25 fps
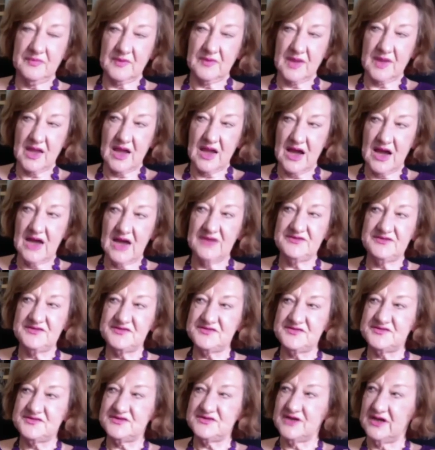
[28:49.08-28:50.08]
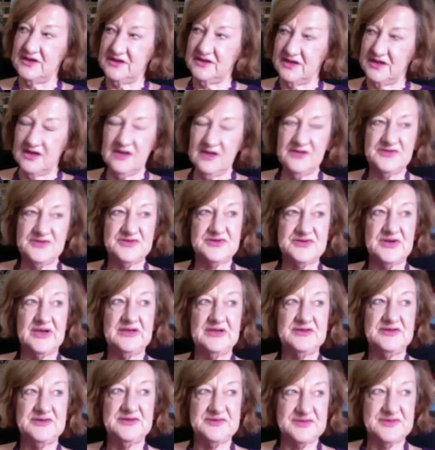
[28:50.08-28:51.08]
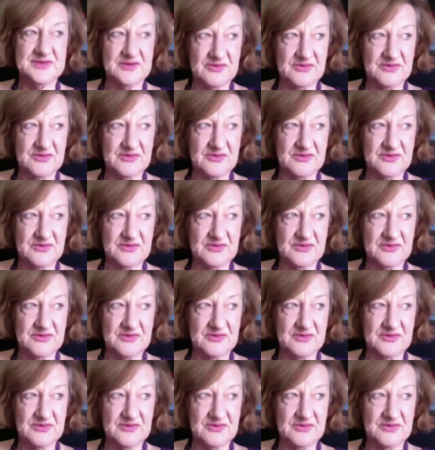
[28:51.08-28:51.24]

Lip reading: artists and illustrators and